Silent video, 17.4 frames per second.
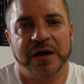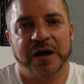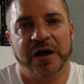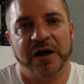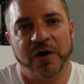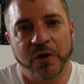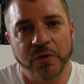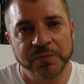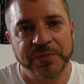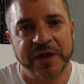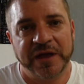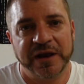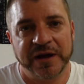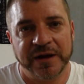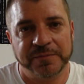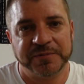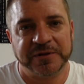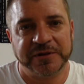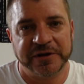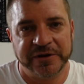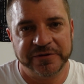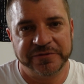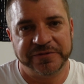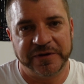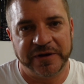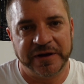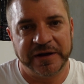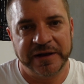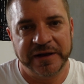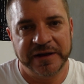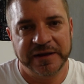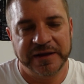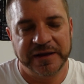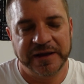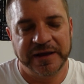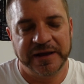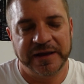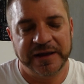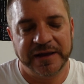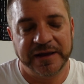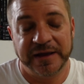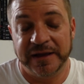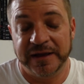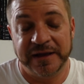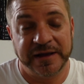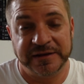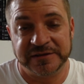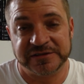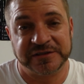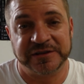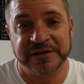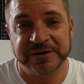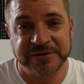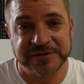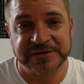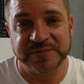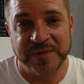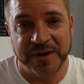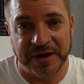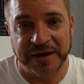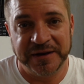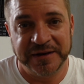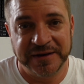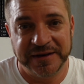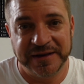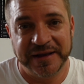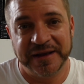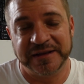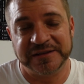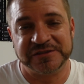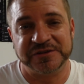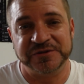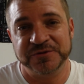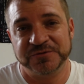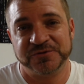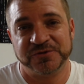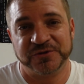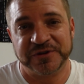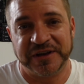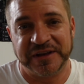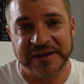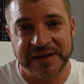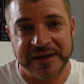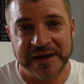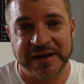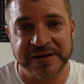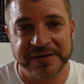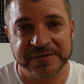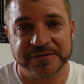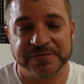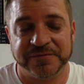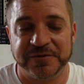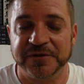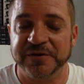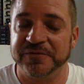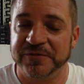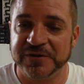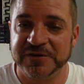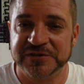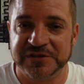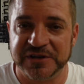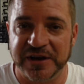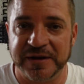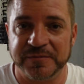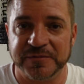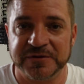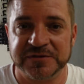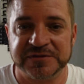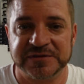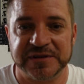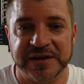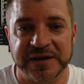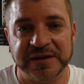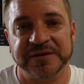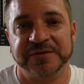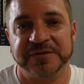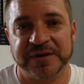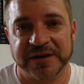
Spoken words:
I hope that helped clarify, as clear as mud as a neutral can get for you first timers and you